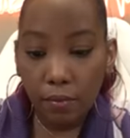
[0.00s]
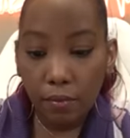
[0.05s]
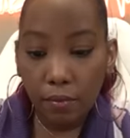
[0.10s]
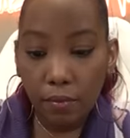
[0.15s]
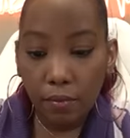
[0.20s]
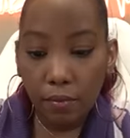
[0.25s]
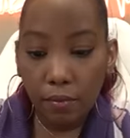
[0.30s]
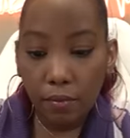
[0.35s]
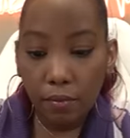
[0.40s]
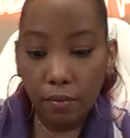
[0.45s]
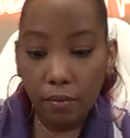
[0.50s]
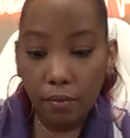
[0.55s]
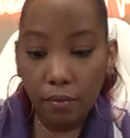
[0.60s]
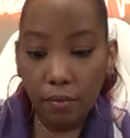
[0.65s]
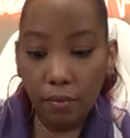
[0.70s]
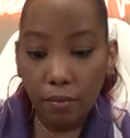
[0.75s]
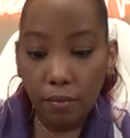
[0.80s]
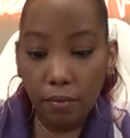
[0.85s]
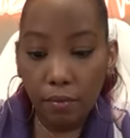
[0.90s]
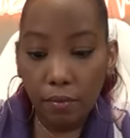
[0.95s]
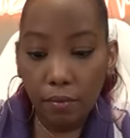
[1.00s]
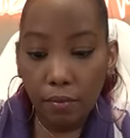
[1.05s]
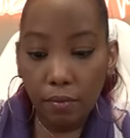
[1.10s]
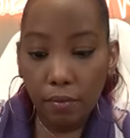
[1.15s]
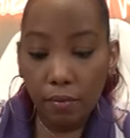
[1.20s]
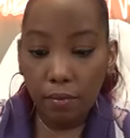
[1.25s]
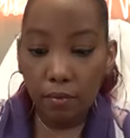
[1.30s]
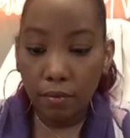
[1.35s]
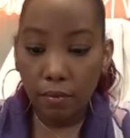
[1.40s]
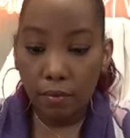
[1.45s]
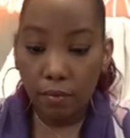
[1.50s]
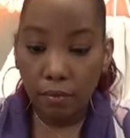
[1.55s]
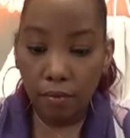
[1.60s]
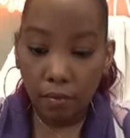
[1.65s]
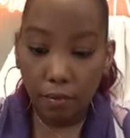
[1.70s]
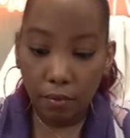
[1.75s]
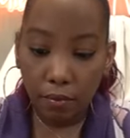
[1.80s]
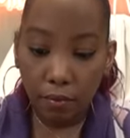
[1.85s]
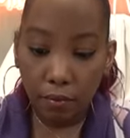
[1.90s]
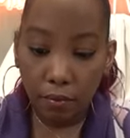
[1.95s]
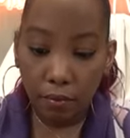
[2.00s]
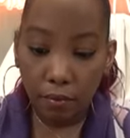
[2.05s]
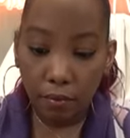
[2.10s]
(silence)